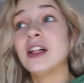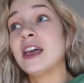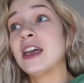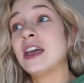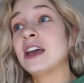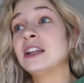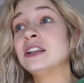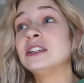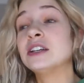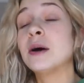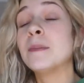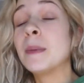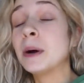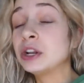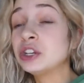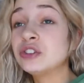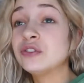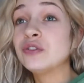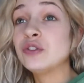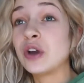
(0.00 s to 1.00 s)
And a
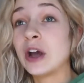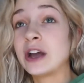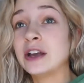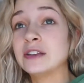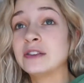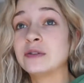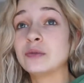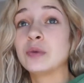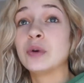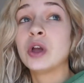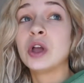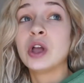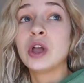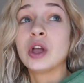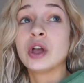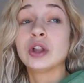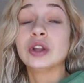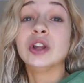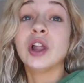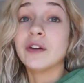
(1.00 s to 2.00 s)
bunch of you guys
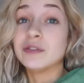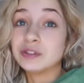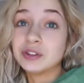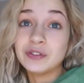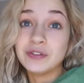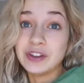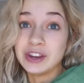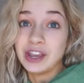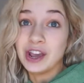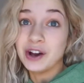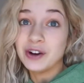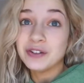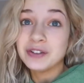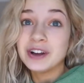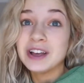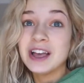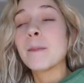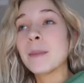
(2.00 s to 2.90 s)
loved the video.